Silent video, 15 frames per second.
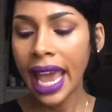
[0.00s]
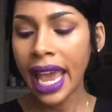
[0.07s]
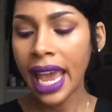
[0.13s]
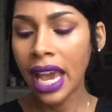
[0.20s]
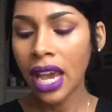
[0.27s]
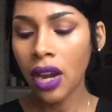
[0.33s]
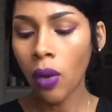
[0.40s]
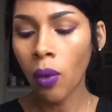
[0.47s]

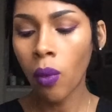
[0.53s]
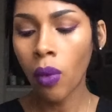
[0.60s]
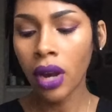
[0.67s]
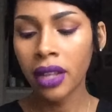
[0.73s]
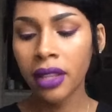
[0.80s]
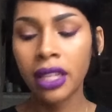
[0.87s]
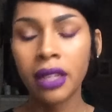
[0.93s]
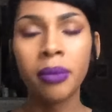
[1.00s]
And
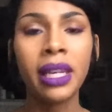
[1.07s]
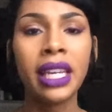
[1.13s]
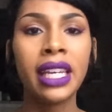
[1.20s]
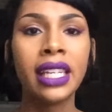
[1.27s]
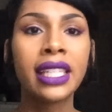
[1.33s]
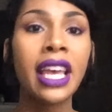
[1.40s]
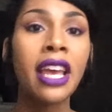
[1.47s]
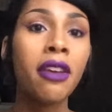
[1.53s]
one of them
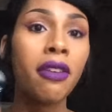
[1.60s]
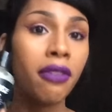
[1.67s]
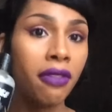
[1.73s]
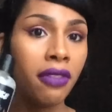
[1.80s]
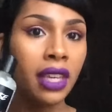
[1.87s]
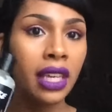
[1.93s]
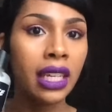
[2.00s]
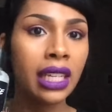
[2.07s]
is
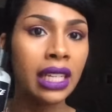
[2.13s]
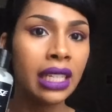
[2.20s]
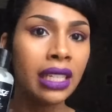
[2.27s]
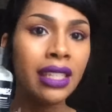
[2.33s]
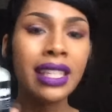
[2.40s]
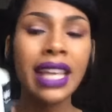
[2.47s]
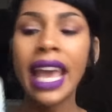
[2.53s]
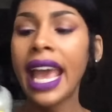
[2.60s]
Viennese,